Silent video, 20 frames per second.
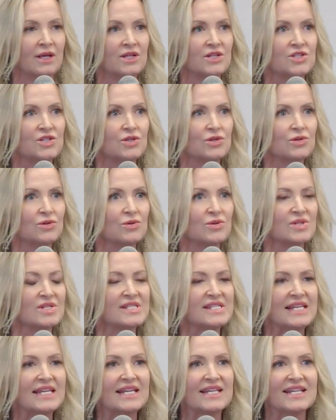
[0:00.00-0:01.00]
to
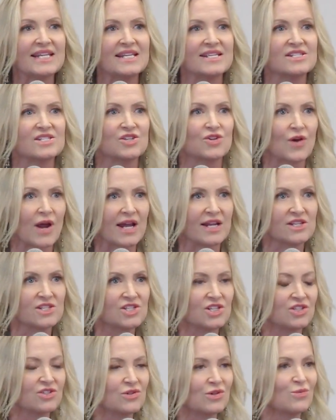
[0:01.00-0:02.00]
see in his
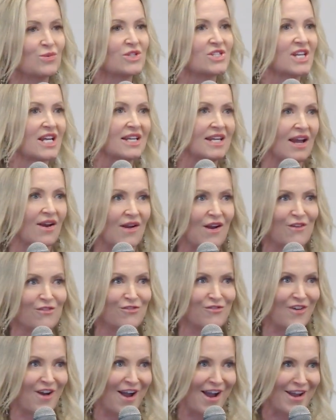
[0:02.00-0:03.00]
grandchildren, which I now have
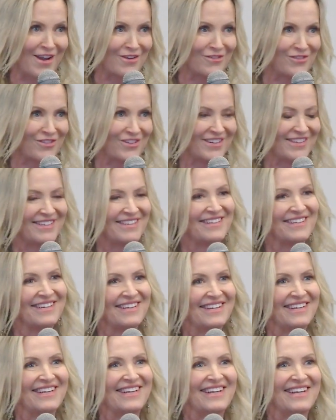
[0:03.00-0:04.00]
5,
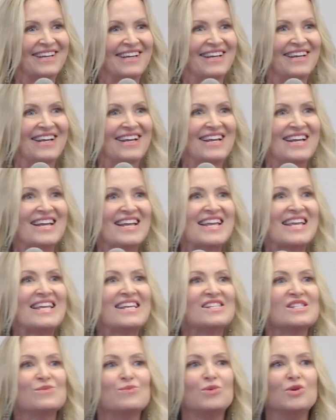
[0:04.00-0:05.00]

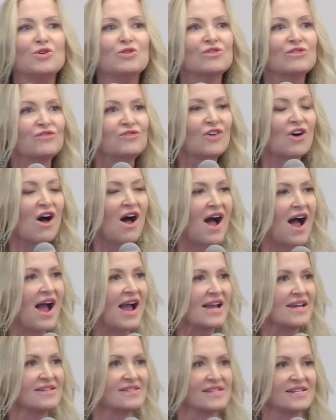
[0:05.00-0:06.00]
his beautiful
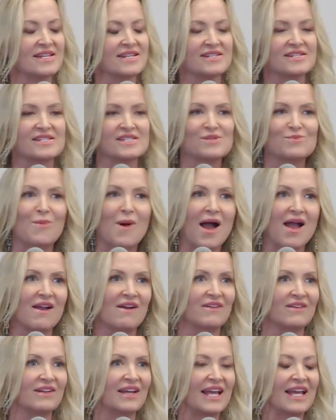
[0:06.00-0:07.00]
eyes and his
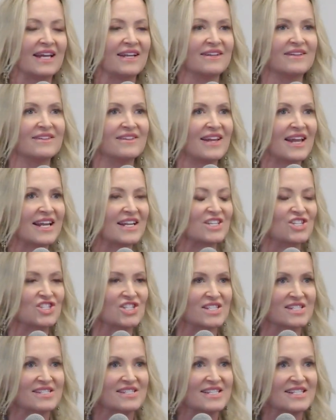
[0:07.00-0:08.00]
smile, and
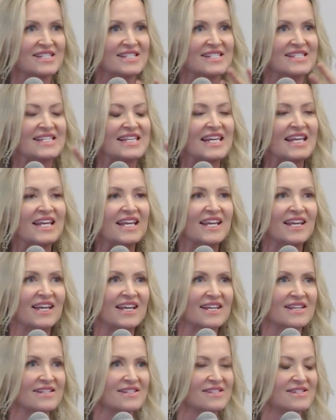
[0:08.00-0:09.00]
just see
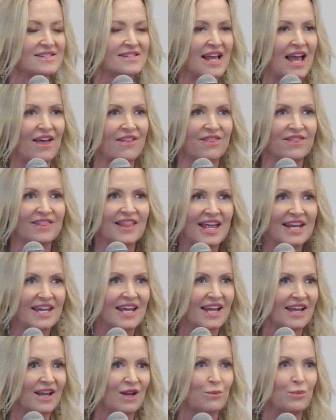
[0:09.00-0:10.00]
his
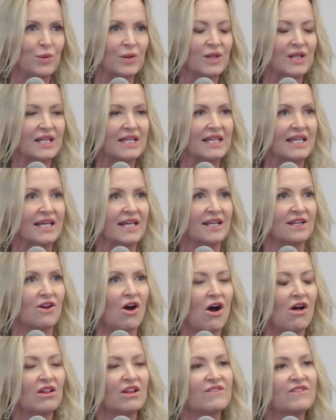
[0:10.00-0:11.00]
athletic ability and
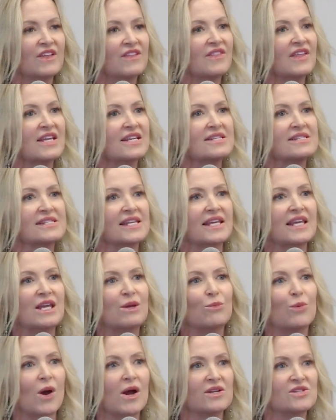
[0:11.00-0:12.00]
all of the things that he
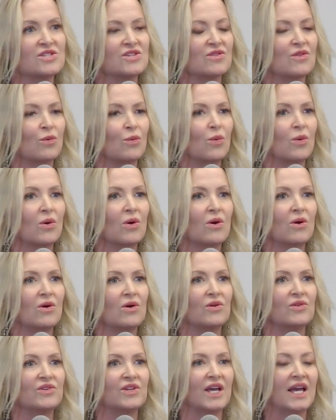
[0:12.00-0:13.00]
brought to the
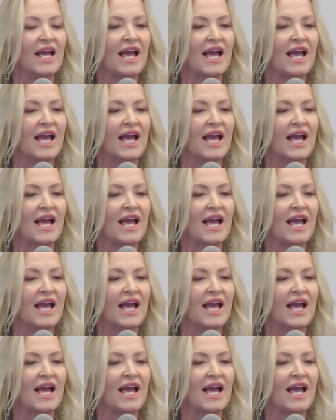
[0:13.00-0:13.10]
world